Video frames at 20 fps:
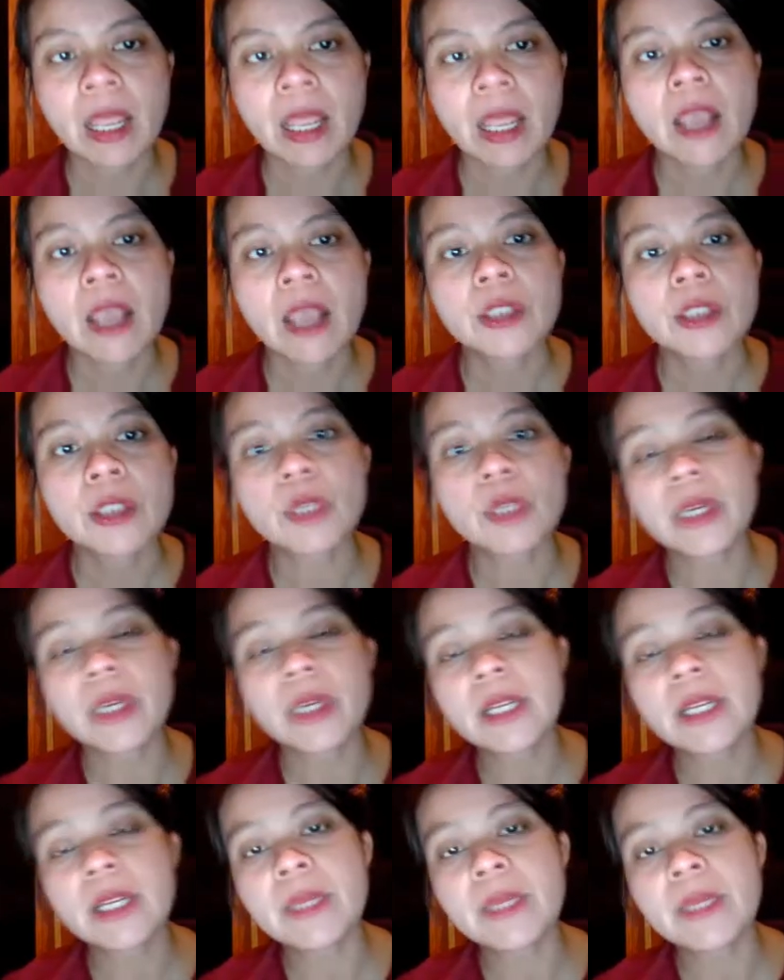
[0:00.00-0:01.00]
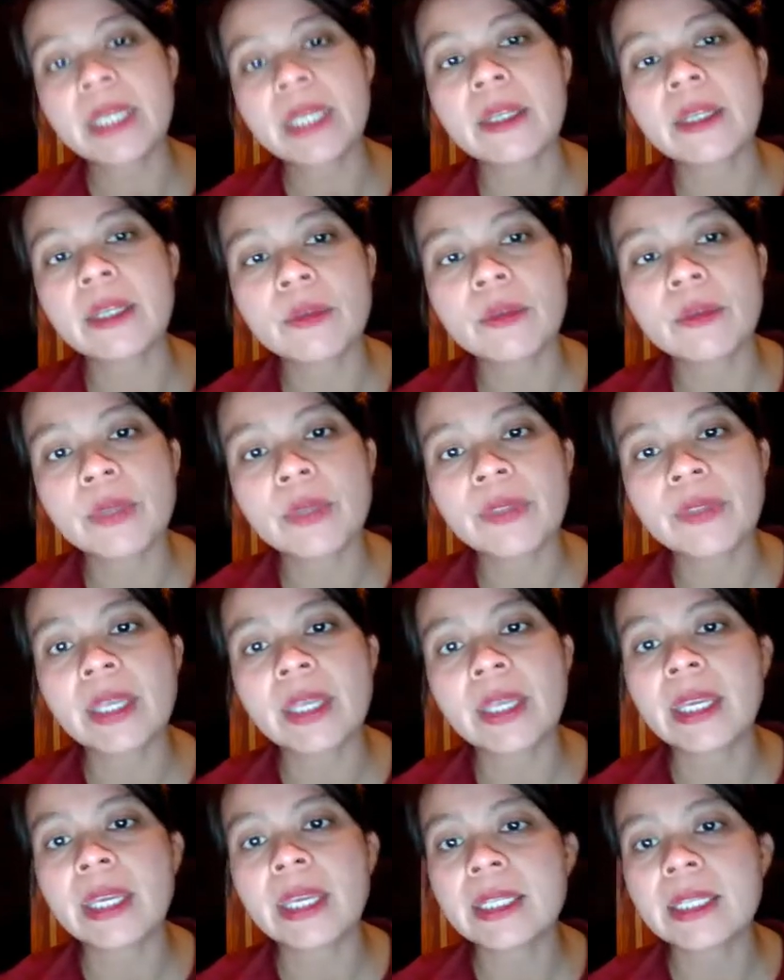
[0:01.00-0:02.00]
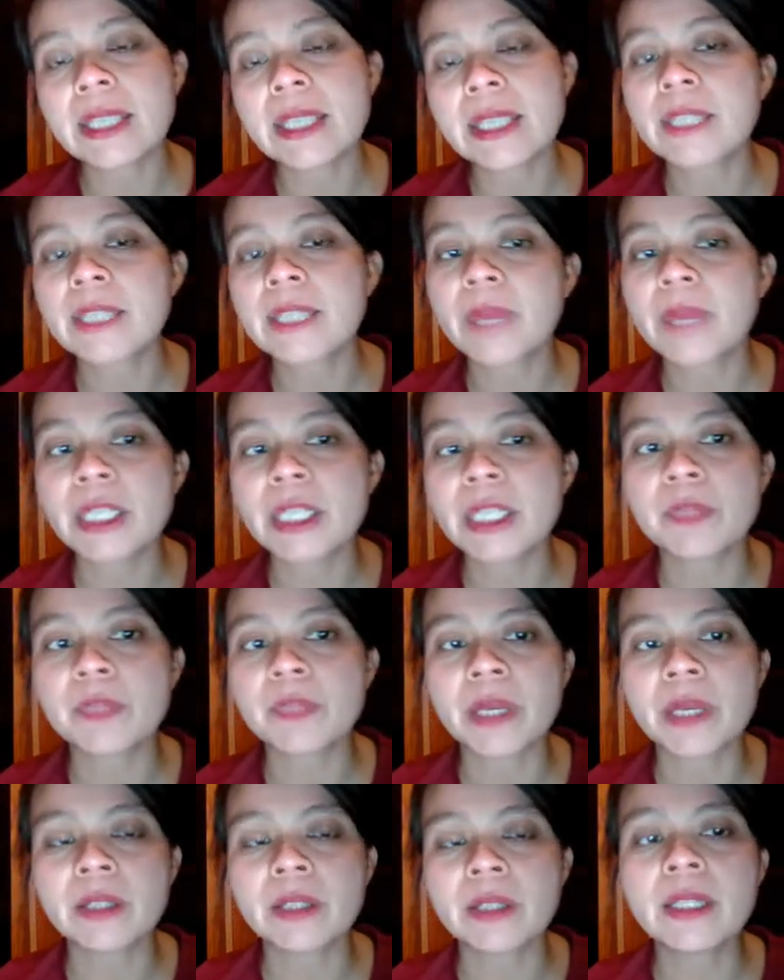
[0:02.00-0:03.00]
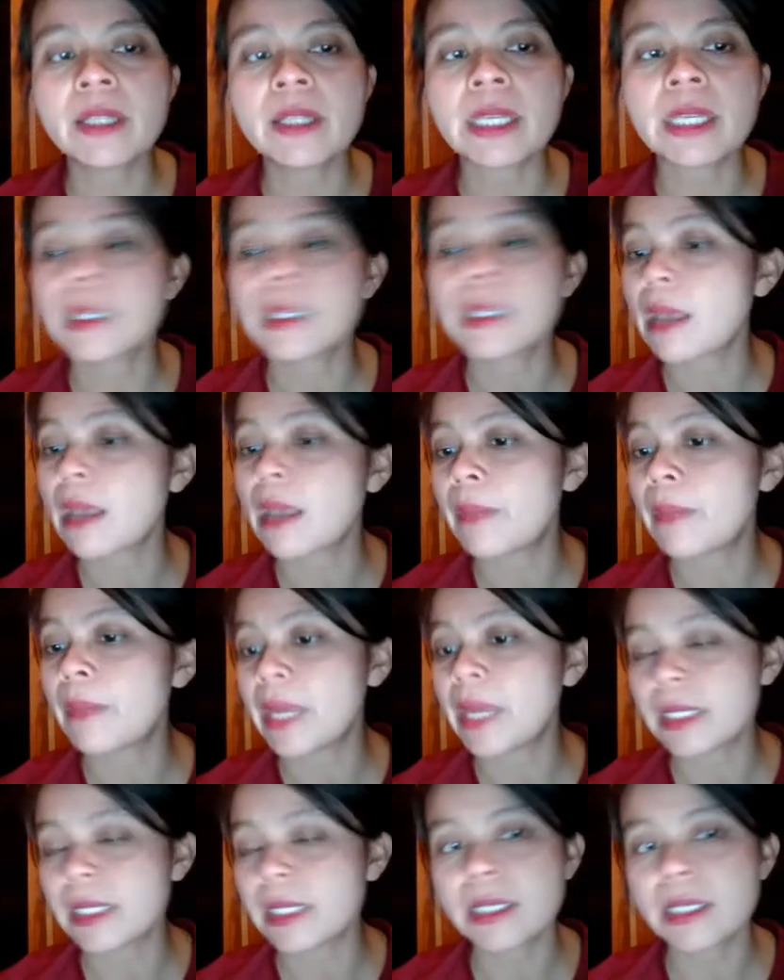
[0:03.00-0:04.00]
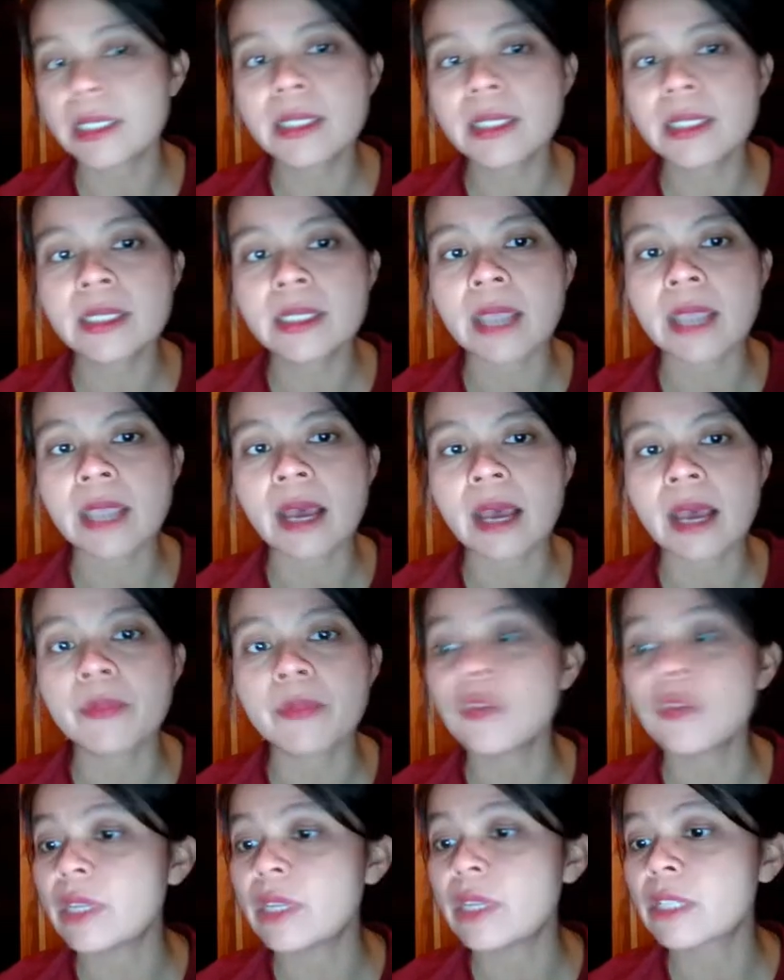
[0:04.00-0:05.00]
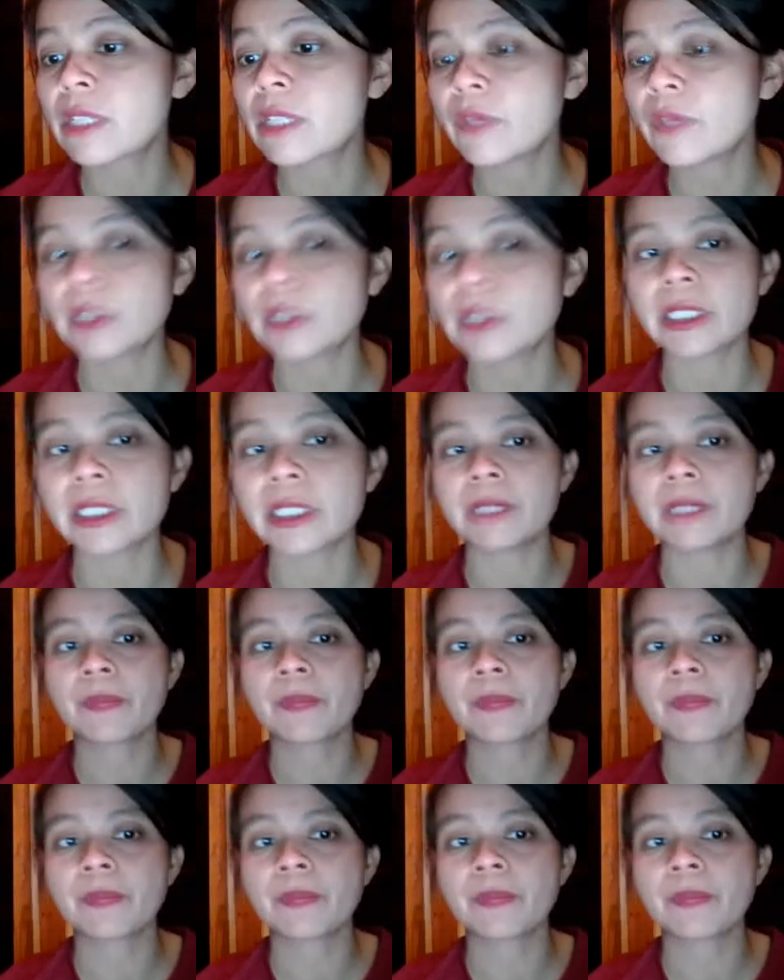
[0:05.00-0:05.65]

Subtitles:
So we're going to begin with the index page model in Pages, Movies folder.